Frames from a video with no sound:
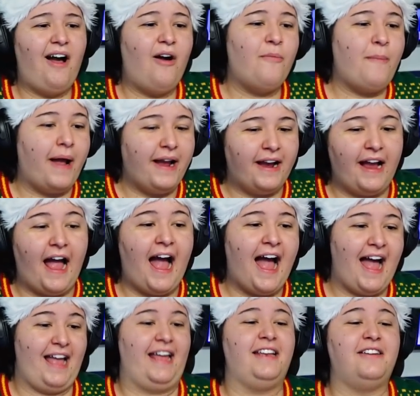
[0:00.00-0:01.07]
Oh, my
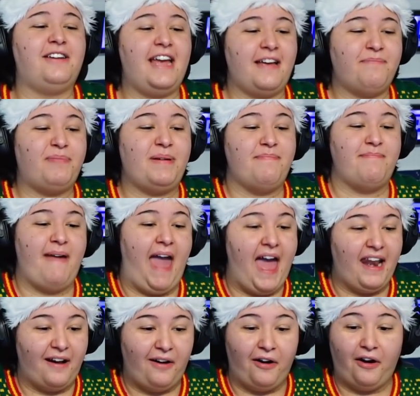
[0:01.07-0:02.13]
God. You can't be
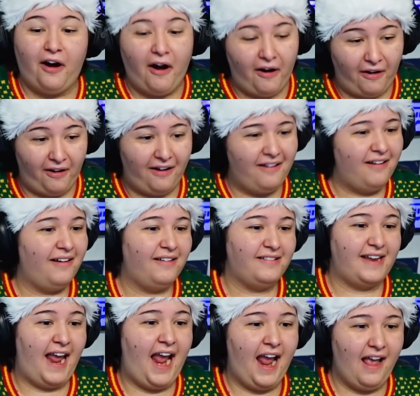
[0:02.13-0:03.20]
mad at her.
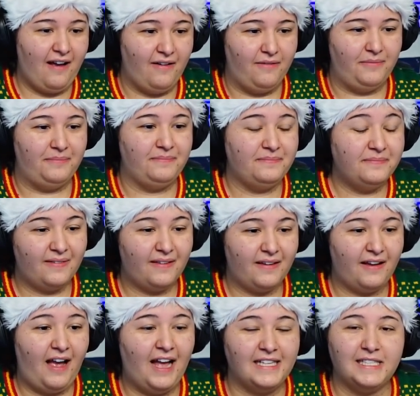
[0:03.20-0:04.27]
Damn.
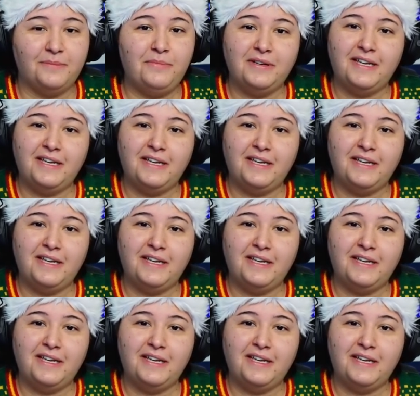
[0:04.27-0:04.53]
God, someone